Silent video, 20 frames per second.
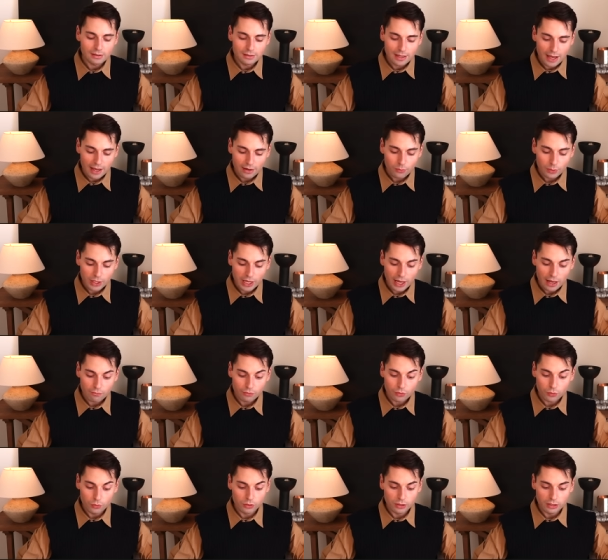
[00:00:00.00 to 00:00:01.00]
Then we
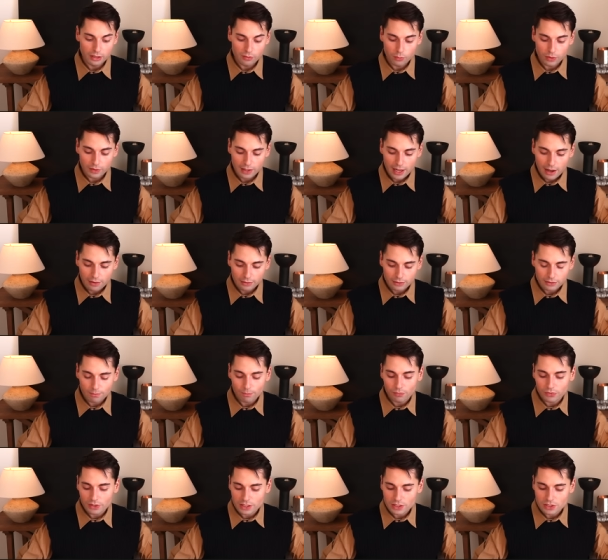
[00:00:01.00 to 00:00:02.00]
have Could Live Without.
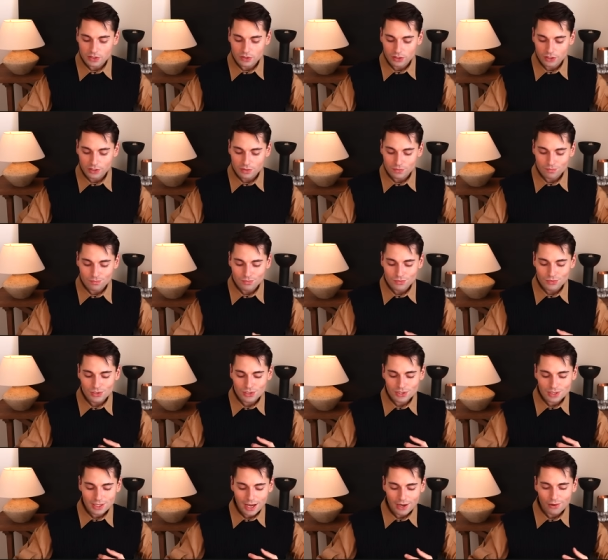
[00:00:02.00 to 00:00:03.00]
These are
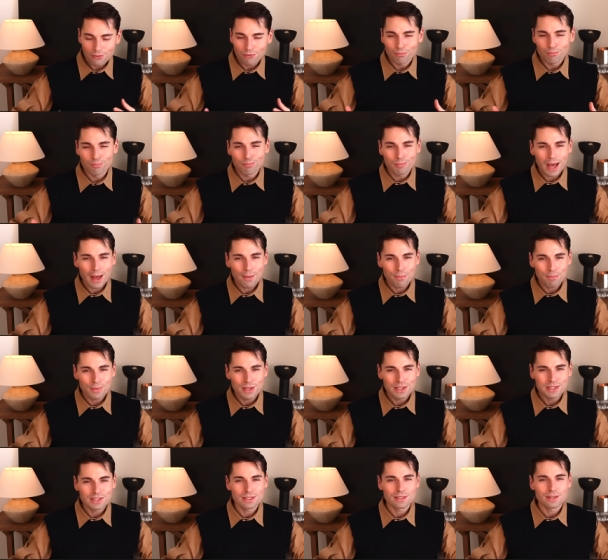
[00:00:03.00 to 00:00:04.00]
just kind of mat
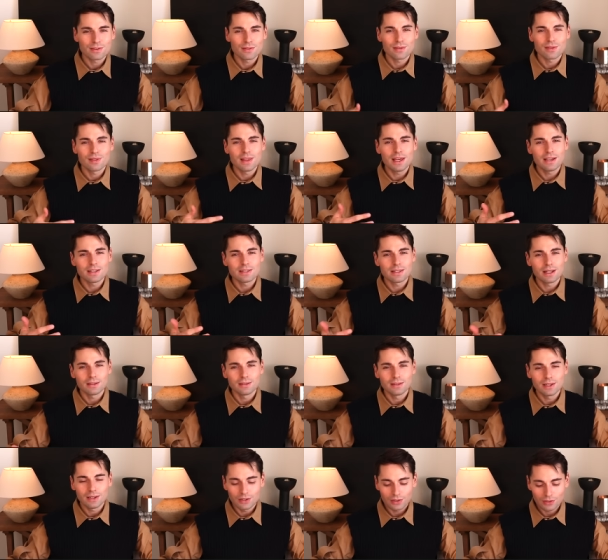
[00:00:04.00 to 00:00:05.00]
pieces, things
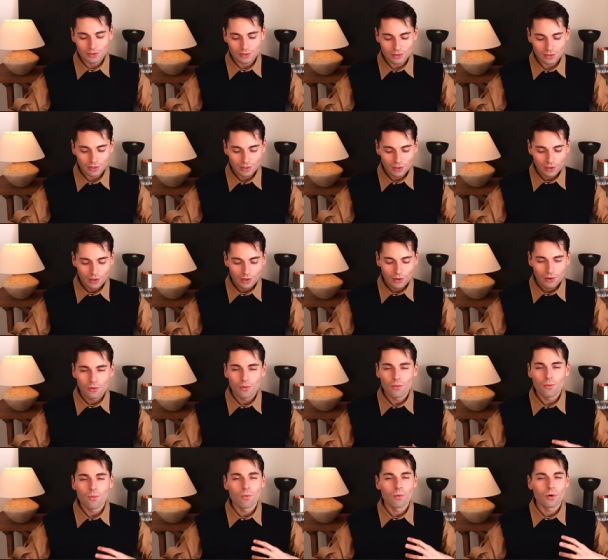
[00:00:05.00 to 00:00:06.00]
that didn't
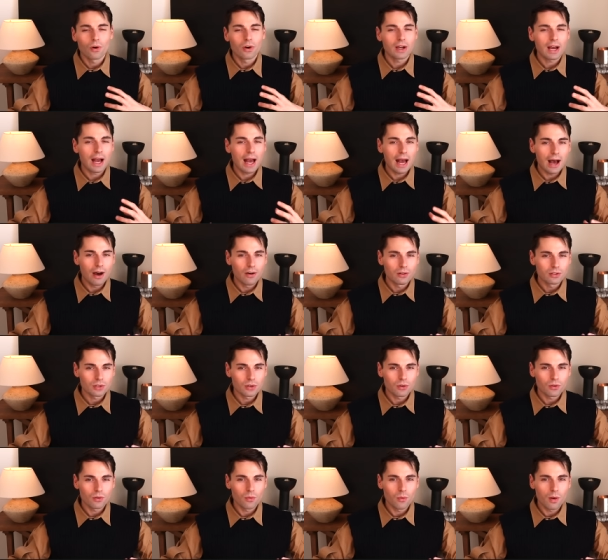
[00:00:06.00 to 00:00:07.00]
work out
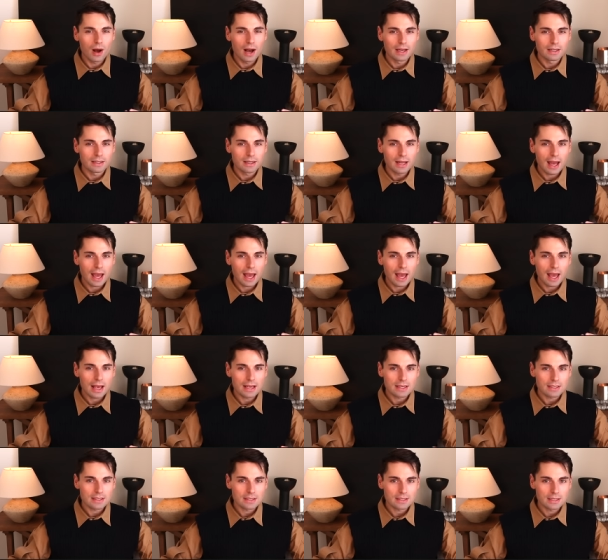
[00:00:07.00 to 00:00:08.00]
quite
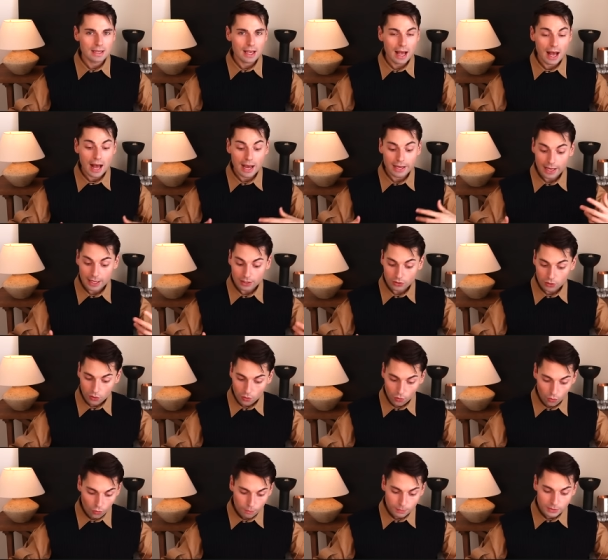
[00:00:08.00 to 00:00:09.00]
as I had
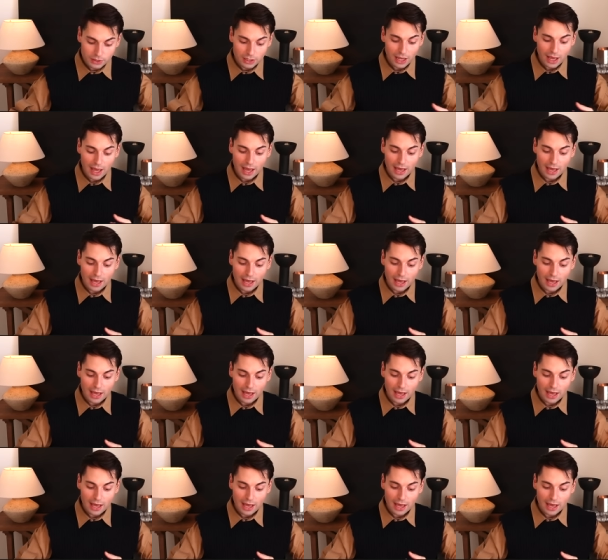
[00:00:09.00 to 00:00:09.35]
hoped.